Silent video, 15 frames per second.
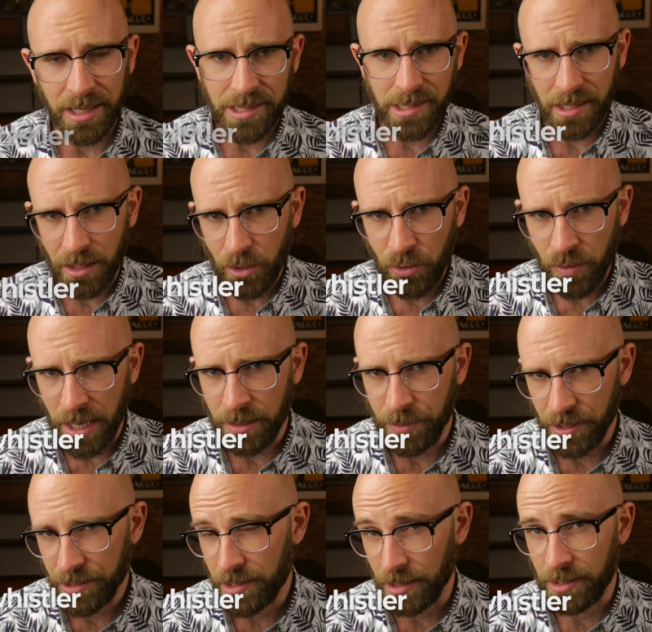is an
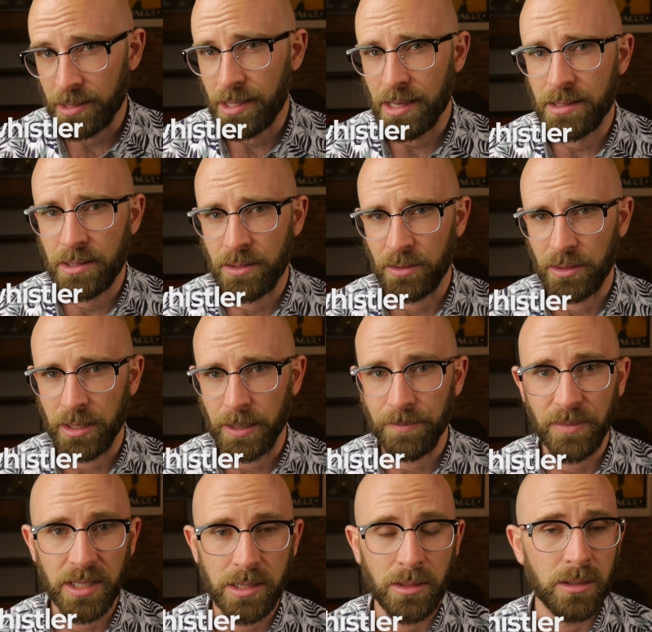incredible success story.
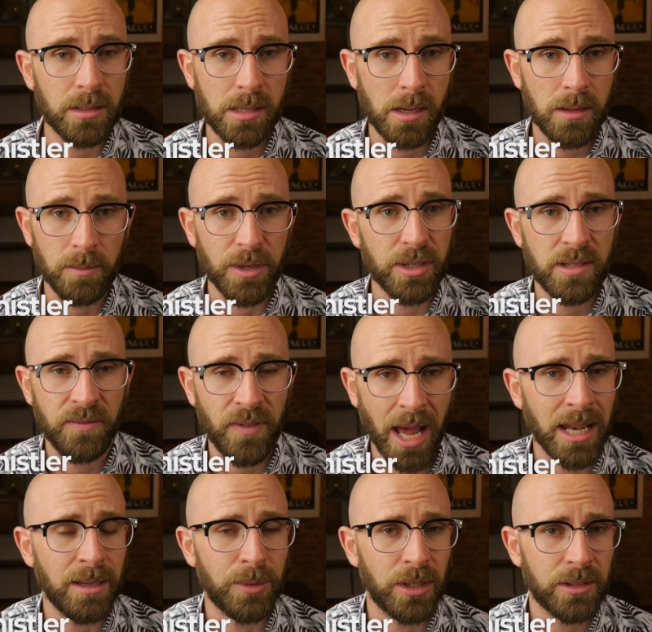It's also the most
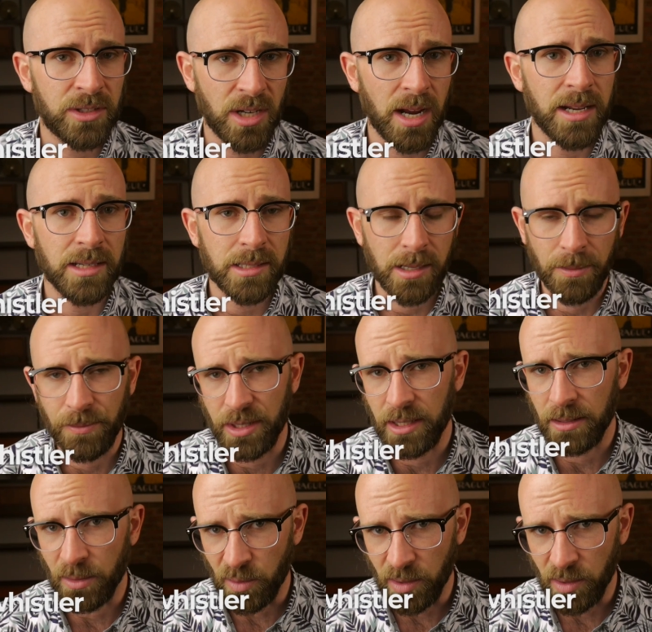valuable Chinese company in the